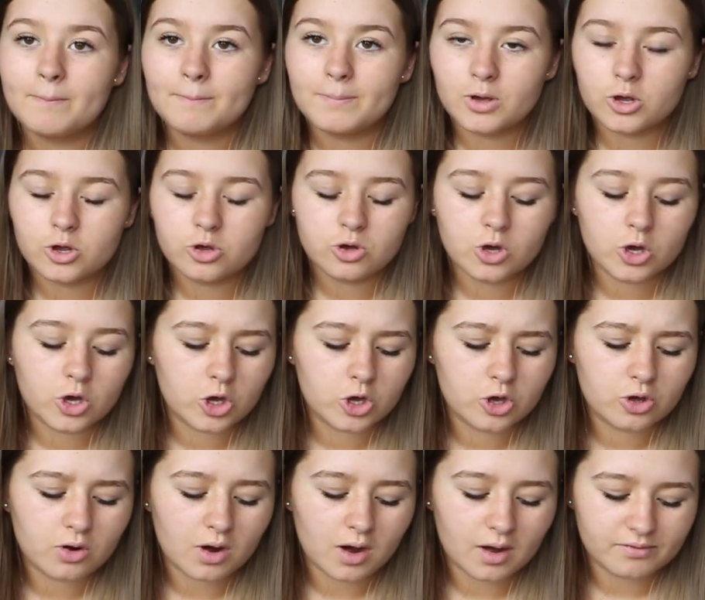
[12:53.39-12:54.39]

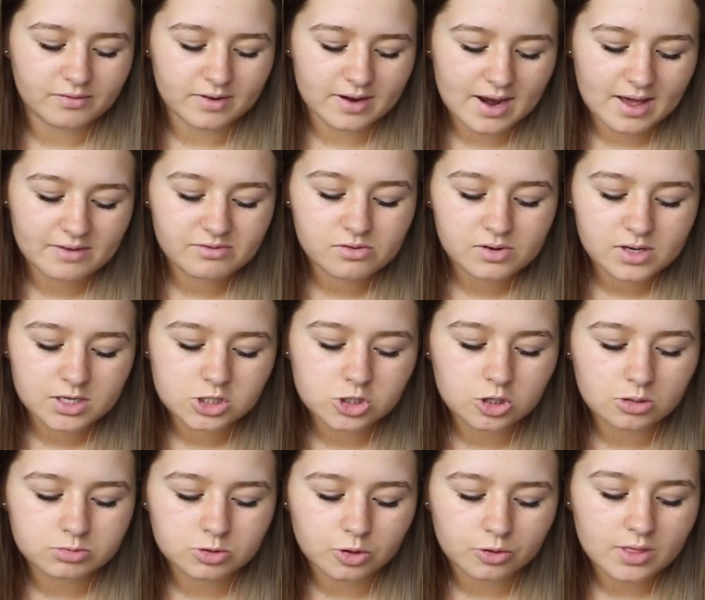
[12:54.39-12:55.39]
Boohoo, I've never really
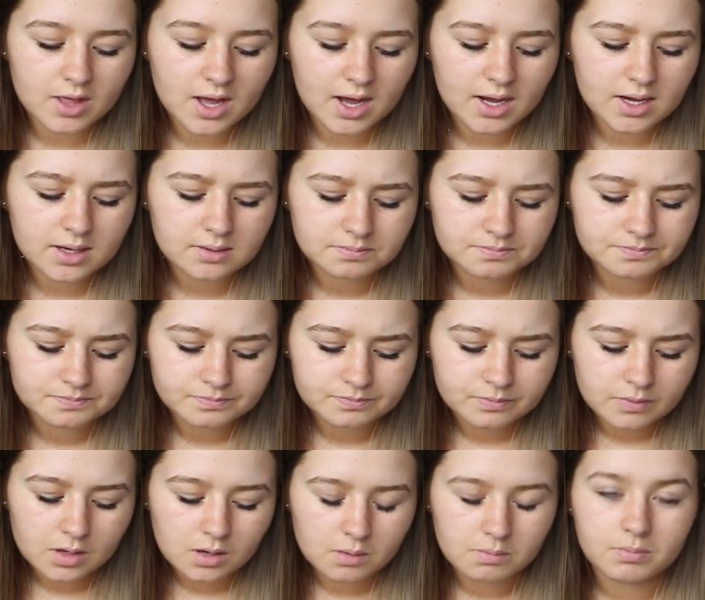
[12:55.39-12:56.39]
shopped on there,
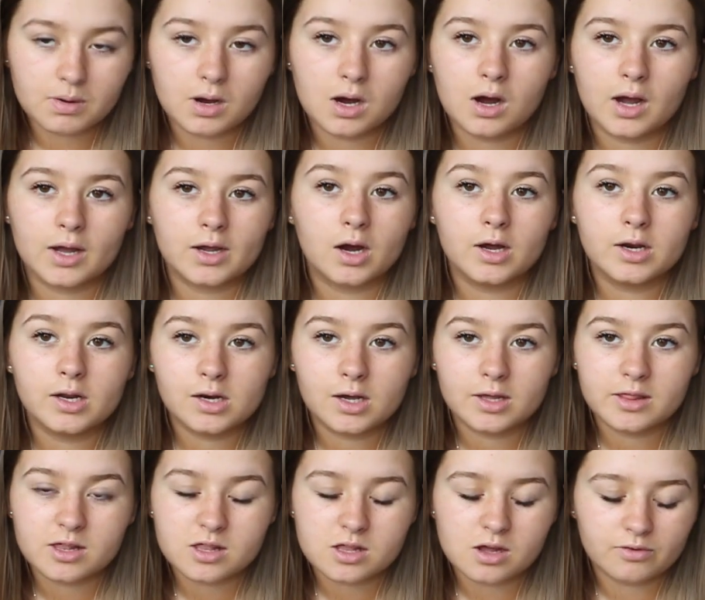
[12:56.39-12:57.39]
but I kind of
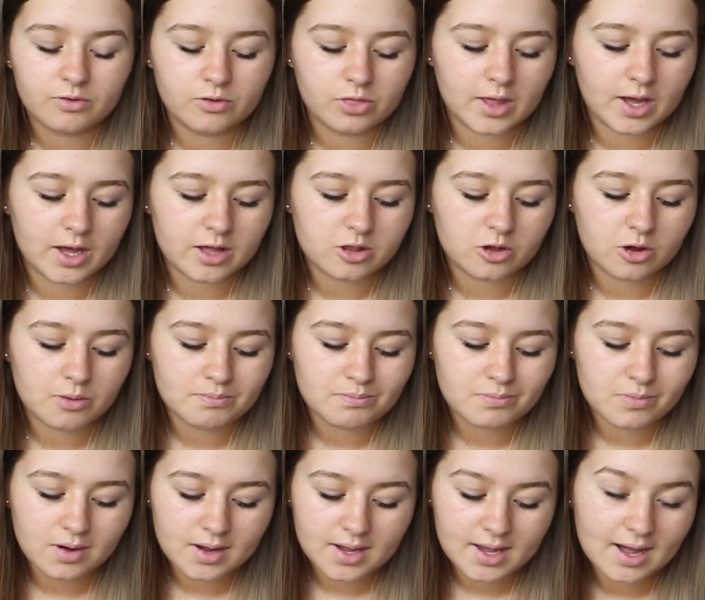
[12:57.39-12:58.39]
like the stuff on there, so I
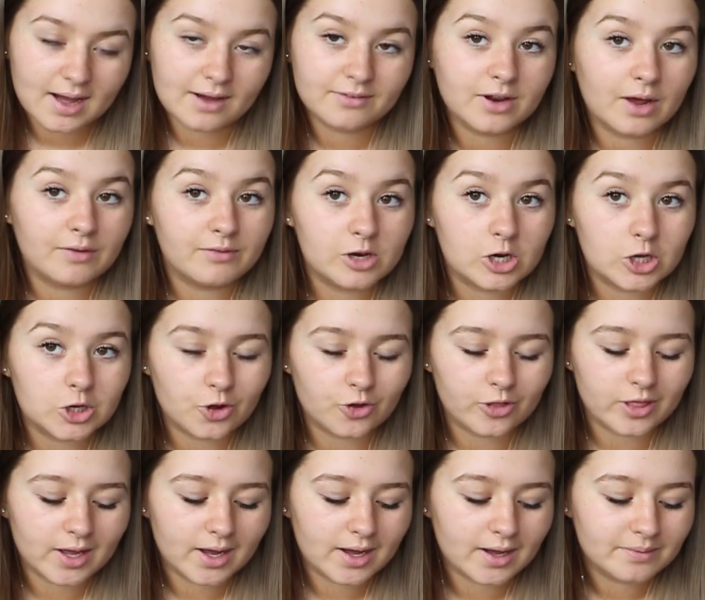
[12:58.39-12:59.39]
might have to have a look
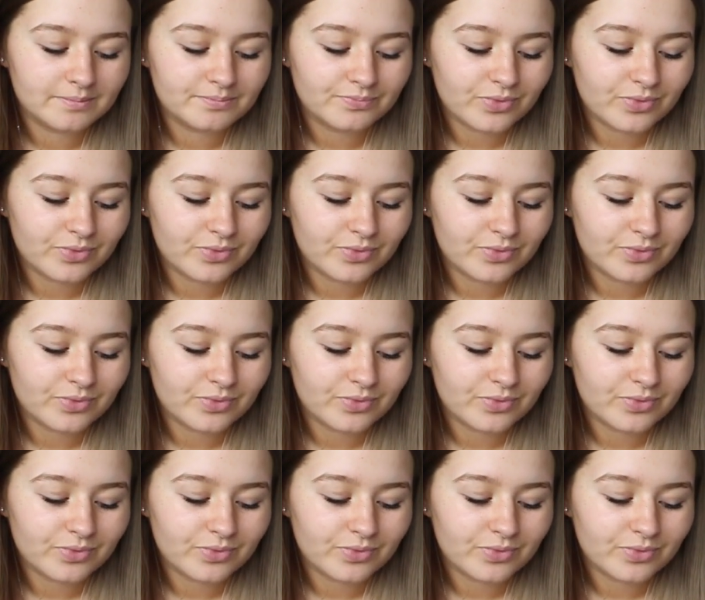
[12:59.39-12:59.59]
on there.